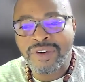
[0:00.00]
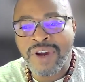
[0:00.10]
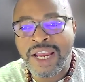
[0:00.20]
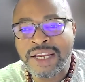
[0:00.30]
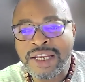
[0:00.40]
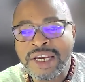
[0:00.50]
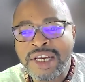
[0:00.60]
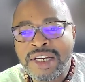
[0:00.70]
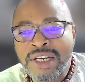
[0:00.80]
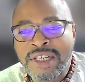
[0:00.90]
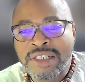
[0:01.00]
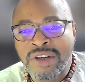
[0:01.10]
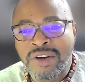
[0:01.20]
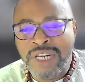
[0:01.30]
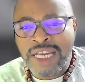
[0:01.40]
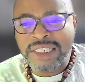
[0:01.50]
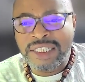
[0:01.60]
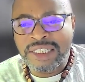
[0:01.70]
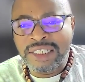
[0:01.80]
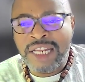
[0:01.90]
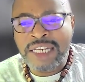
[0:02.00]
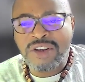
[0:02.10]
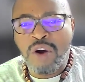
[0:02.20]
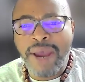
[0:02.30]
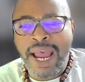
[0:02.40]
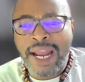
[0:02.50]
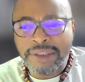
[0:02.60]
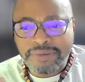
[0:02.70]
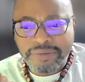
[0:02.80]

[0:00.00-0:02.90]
right? So let's go back